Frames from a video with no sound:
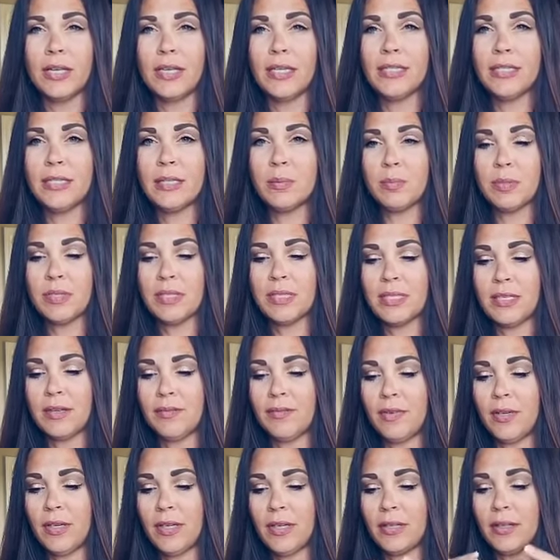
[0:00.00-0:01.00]
in
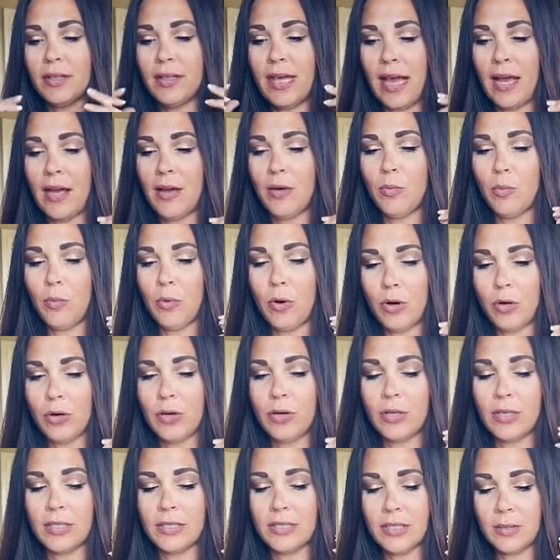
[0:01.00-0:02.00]
specific, that
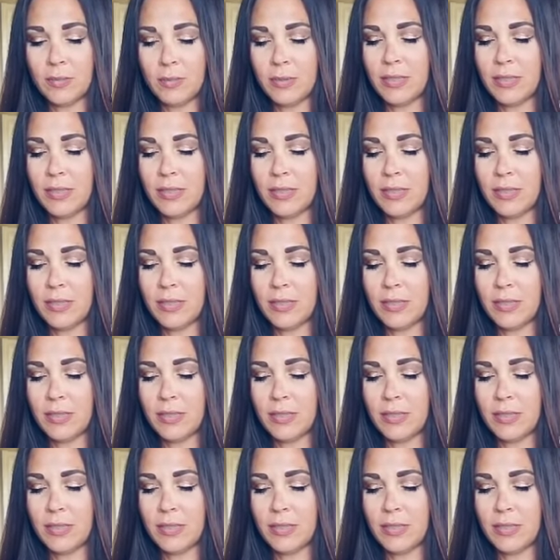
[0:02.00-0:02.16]
word in